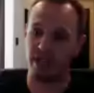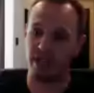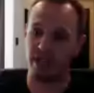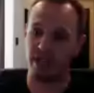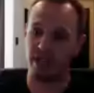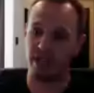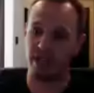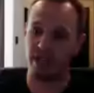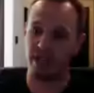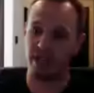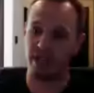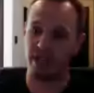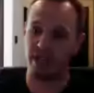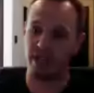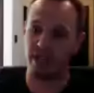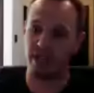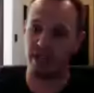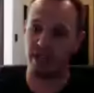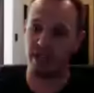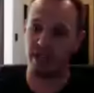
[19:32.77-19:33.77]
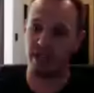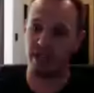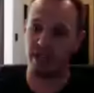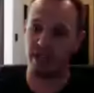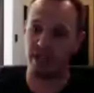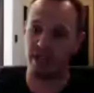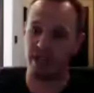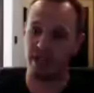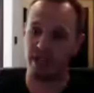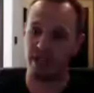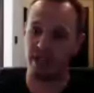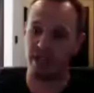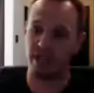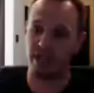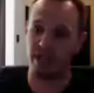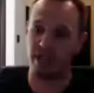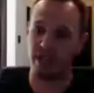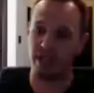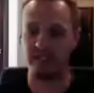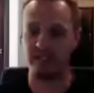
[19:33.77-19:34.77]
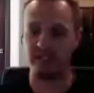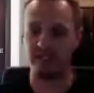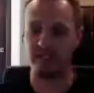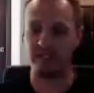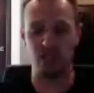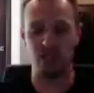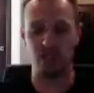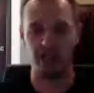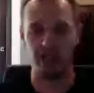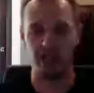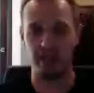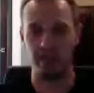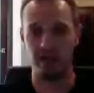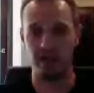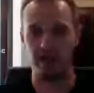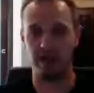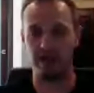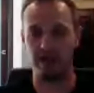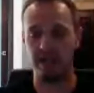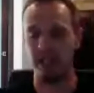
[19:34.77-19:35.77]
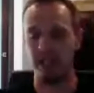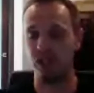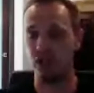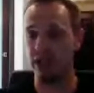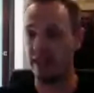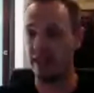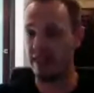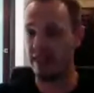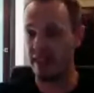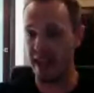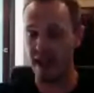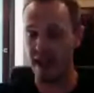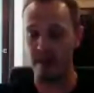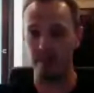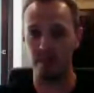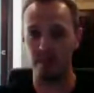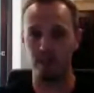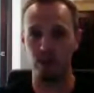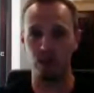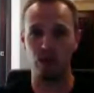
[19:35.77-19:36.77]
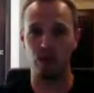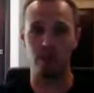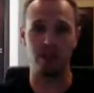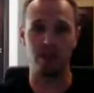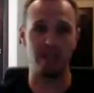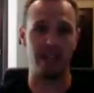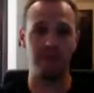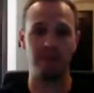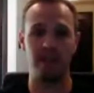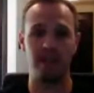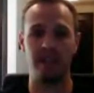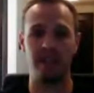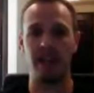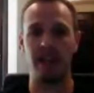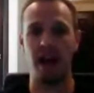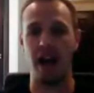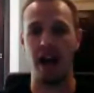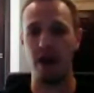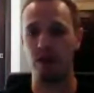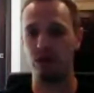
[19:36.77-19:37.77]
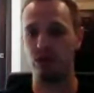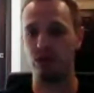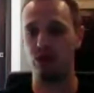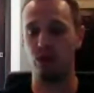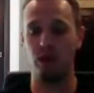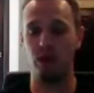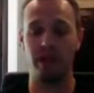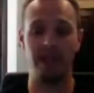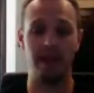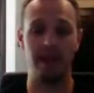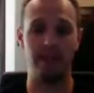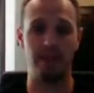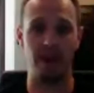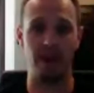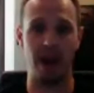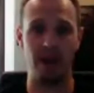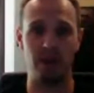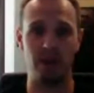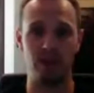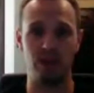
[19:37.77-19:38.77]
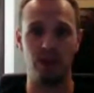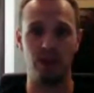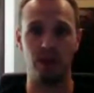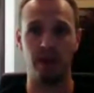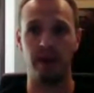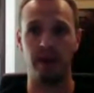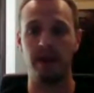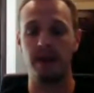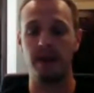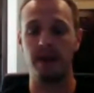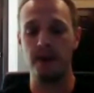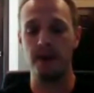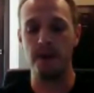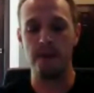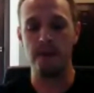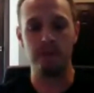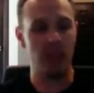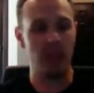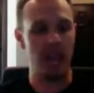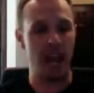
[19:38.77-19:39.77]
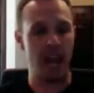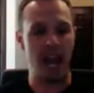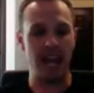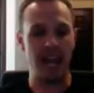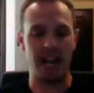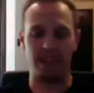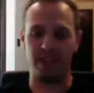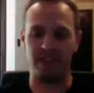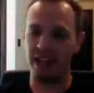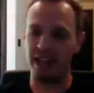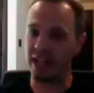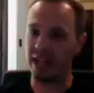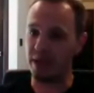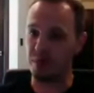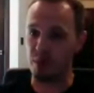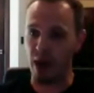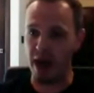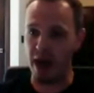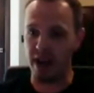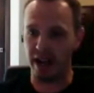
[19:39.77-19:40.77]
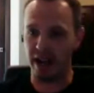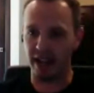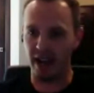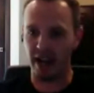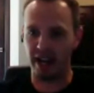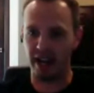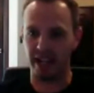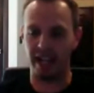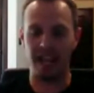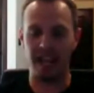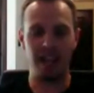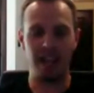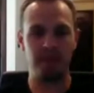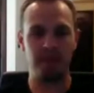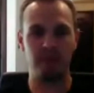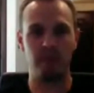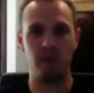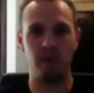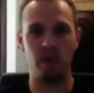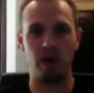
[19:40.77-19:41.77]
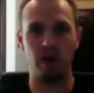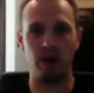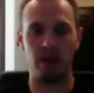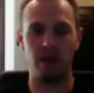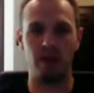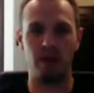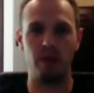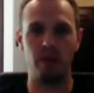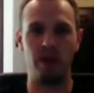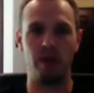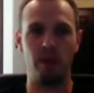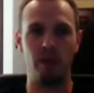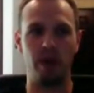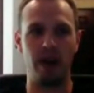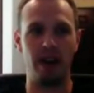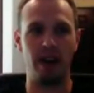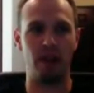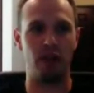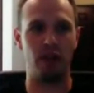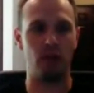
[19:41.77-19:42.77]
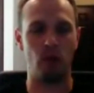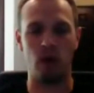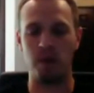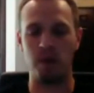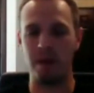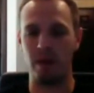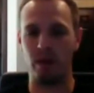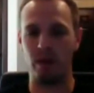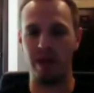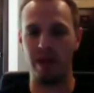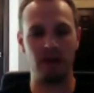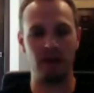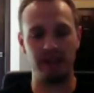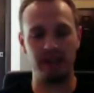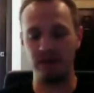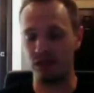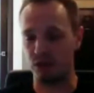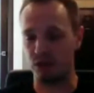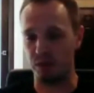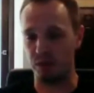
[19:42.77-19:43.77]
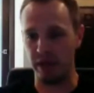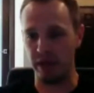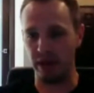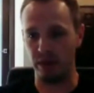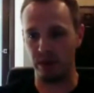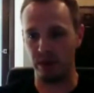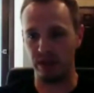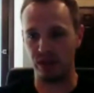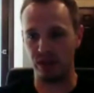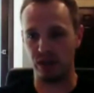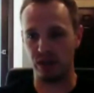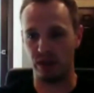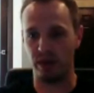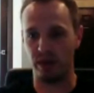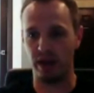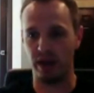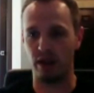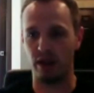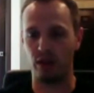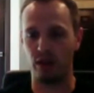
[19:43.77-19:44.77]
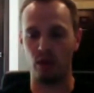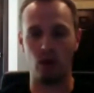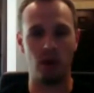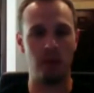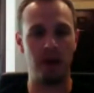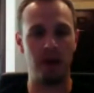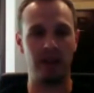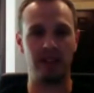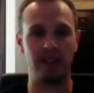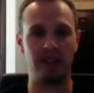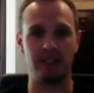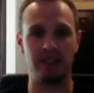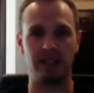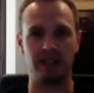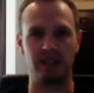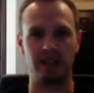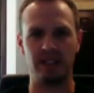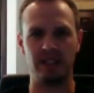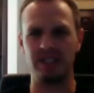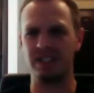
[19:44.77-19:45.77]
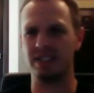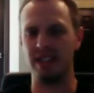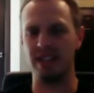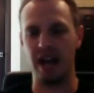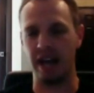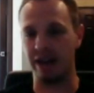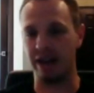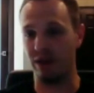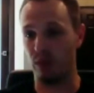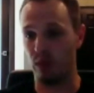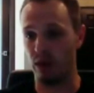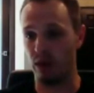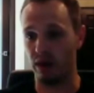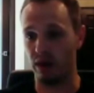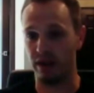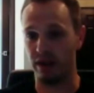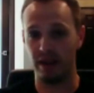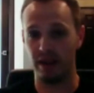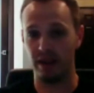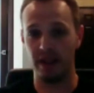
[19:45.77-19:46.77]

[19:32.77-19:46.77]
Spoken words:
of copying Brad and basically teaching them to do the same thing that I was doing and that Brad was doing. And I think like Brad and I kind of came, we kind of thought about, without even speaking with each other, we kind of thought about this, like, this is not going to work.